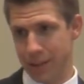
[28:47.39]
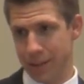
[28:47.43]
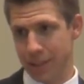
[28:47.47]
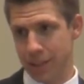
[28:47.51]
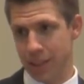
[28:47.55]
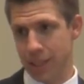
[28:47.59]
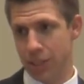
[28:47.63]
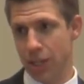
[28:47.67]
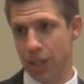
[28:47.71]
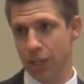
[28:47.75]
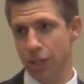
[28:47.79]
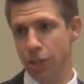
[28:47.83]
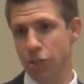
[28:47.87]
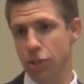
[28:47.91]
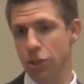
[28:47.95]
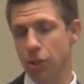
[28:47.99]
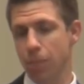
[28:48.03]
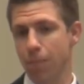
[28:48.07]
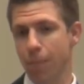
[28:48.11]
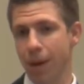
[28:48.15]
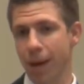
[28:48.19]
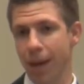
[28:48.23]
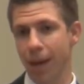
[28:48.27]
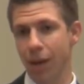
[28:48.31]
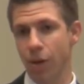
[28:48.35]
That he's not just a
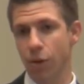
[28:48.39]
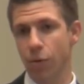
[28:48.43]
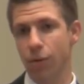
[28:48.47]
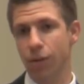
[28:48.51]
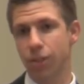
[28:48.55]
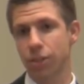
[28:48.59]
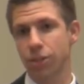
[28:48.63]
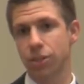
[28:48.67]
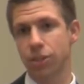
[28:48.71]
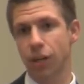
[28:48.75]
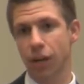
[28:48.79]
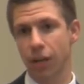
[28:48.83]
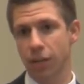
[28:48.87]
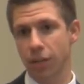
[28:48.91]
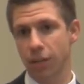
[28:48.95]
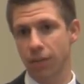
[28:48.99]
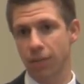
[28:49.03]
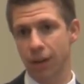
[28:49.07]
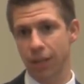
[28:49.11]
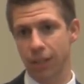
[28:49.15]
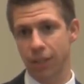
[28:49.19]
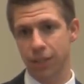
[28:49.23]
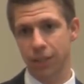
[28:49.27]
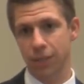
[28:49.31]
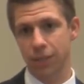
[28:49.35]
man who has done
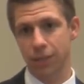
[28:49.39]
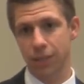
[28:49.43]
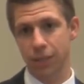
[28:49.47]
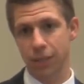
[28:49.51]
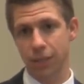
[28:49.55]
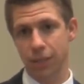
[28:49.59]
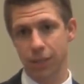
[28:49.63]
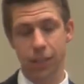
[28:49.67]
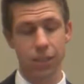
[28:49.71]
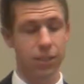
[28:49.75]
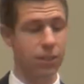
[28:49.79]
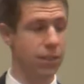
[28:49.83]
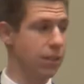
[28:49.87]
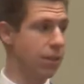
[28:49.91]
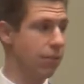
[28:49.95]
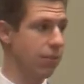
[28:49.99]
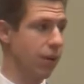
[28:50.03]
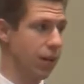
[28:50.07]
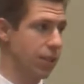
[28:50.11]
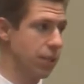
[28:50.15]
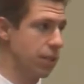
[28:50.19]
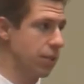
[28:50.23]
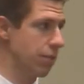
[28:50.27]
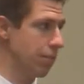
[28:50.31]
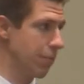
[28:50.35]
divisiveness, he is a
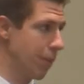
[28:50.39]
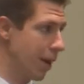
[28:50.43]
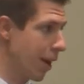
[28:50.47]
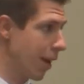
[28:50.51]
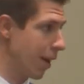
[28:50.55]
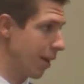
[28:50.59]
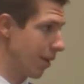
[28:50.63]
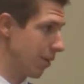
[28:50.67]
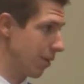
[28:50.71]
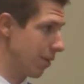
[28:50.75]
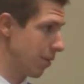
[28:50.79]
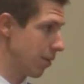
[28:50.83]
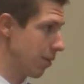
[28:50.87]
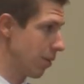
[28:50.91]
divisive man.